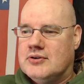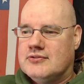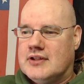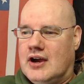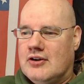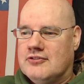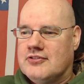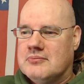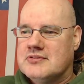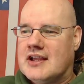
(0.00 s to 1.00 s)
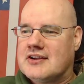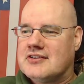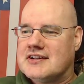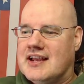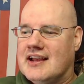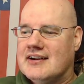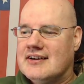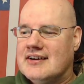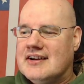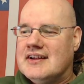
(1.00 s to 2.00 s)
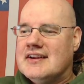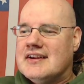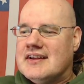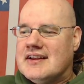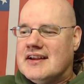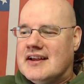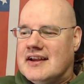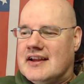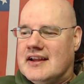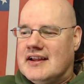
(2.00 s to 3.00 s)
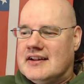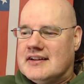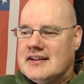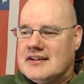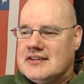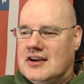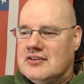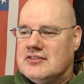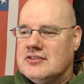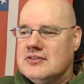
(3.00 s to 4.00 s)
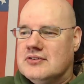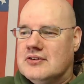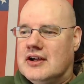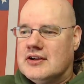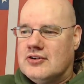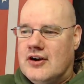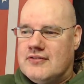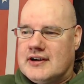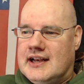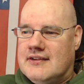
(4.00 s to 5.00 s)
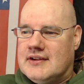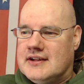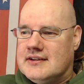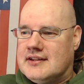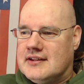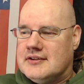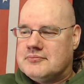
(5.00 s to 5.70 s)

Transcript: move down from Zachary Taylor and get down to Grover Cleveland.